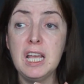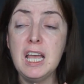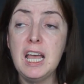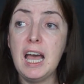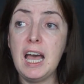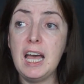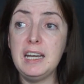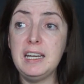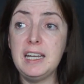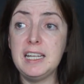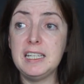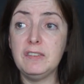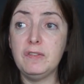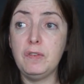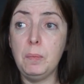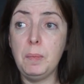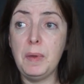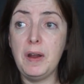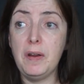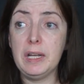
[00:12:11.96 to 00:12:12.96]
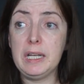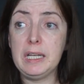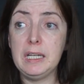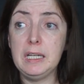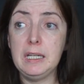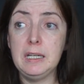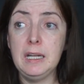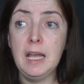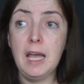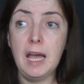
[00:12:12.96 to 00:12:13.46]
and Native
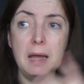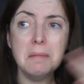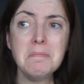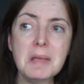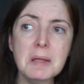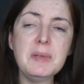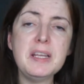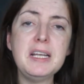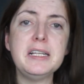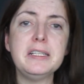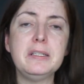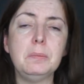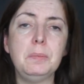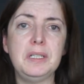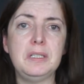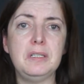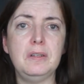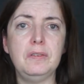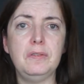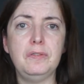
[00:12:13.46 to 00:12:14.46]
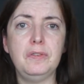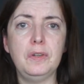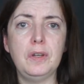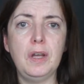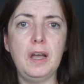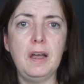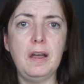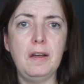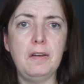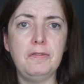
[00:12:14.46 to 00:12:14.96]
American and maybe a little bit of
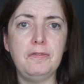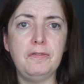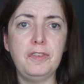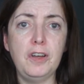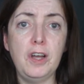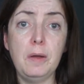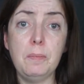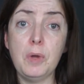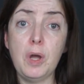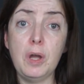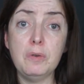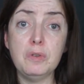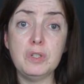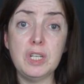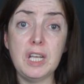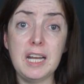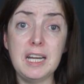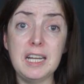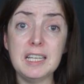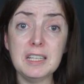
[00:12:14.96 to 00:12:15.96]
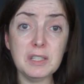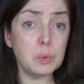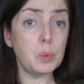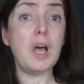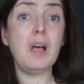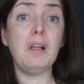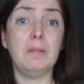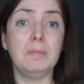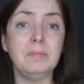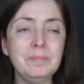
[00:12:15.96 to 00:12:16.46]
of um, Oceanic as
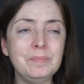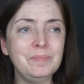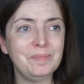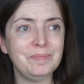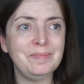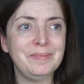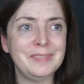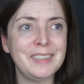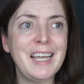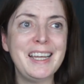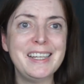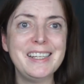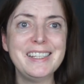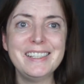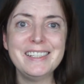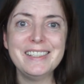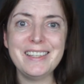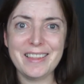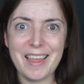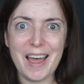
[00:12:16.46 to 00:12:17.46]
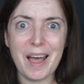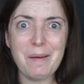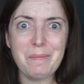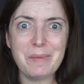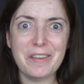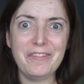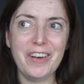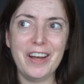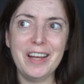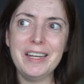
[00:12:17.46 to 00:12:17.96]
well. So that'll be
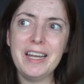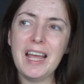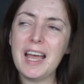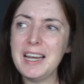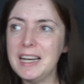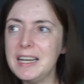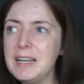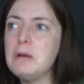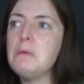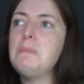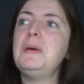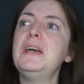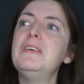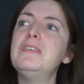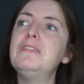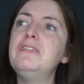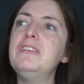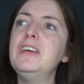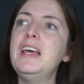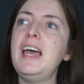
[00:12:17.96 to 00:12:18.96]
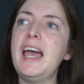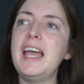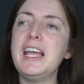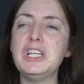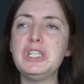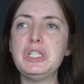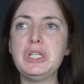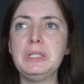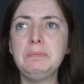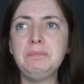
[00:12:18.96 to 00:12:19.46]
fun. And a little bit of
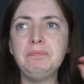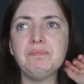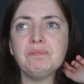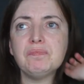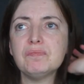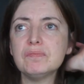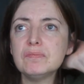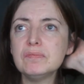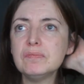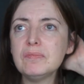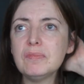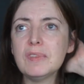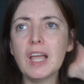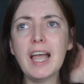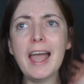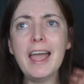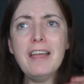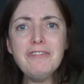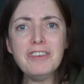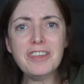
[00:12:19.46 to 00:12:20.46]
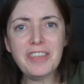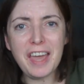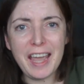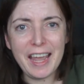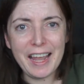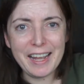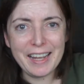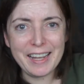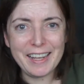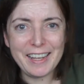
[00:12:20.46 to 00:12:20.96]
Asian. Everything!